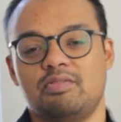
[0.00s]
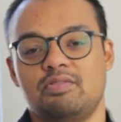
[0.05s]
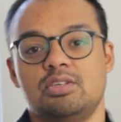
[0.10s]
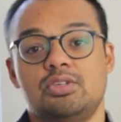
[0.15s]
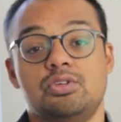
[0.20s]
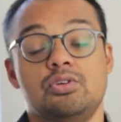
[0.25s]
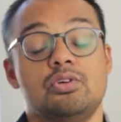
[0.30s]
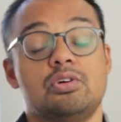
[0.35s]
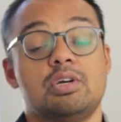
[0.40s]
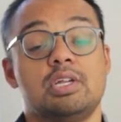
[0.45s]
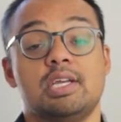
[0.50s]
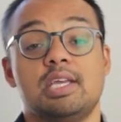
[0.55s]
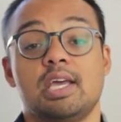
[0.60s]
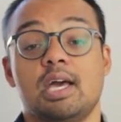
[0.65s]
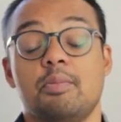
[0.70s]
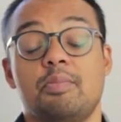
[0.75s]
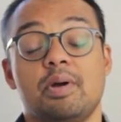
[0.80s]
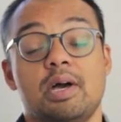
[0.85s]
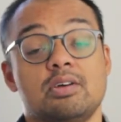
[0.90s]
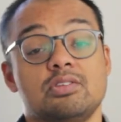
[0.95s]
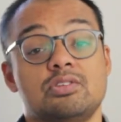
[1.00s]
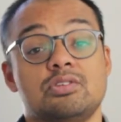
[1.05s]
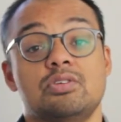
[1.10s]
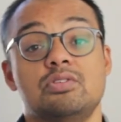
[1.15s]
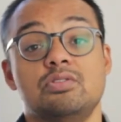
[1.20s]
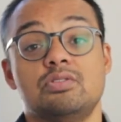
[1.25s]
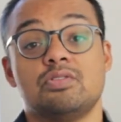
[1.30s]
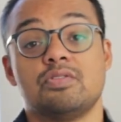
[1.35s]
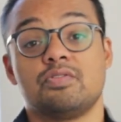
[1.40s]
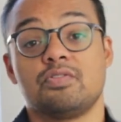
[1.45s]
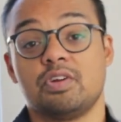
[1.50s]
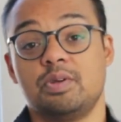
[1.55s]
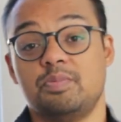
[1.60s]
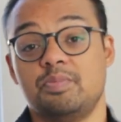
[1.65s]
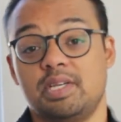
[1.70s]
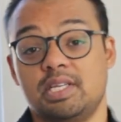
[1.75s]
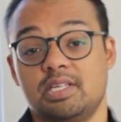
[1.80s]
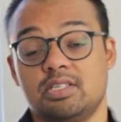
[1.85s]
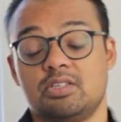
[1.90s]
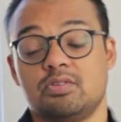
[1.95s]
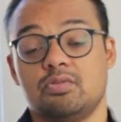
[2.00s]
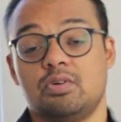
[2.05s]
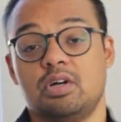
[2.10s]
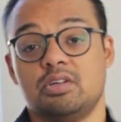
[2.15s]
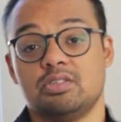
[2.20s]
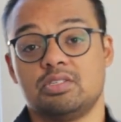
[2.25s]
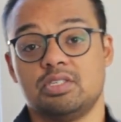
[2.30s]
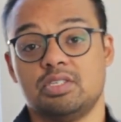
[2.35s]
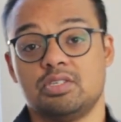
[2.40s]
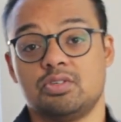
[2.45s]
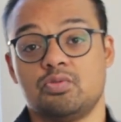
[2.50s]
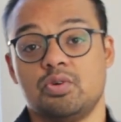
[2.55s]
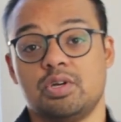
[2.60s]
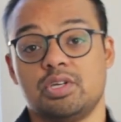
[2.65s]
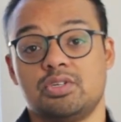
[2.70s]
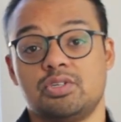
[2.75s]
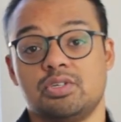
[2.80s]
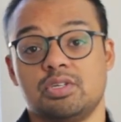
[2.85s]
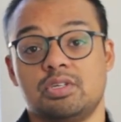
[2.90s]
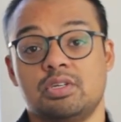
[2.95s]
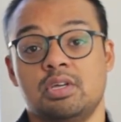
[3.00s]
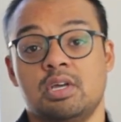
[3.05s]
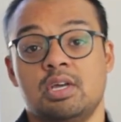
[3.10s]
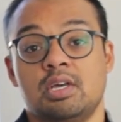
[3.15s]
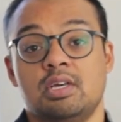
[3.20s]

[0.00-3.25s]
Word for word: So you're gonna get about two to three minutes to answer this question.